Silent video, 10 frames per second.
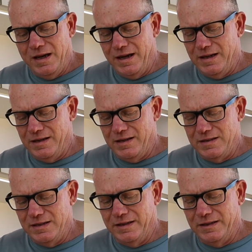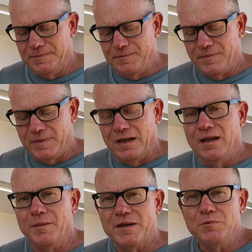And I
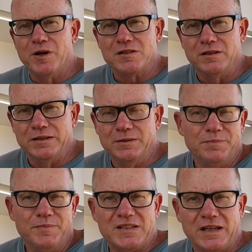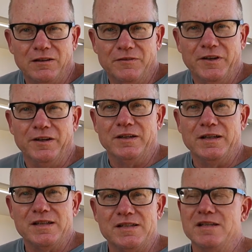mean, it works like a satellite phone
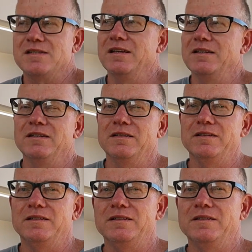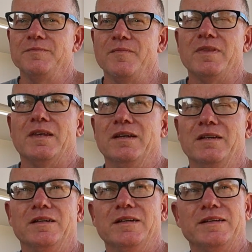in the sense that you
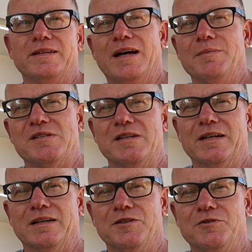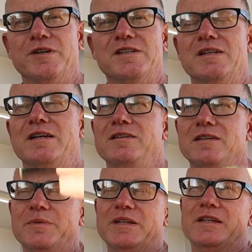can't be sitting under trees and that. You've
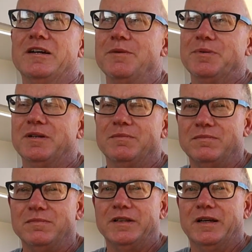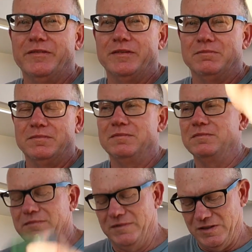got to be in the open and, you know, have it
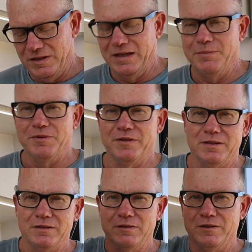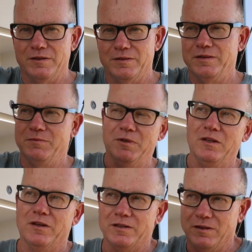sitting up on
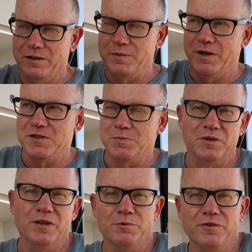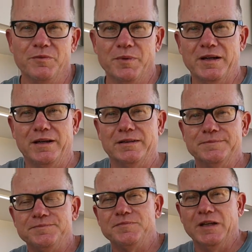well, like I just put it on the roof of my car,
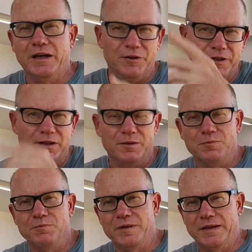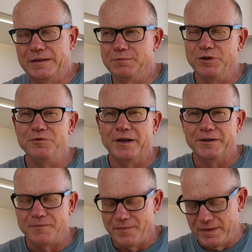on the roof rack.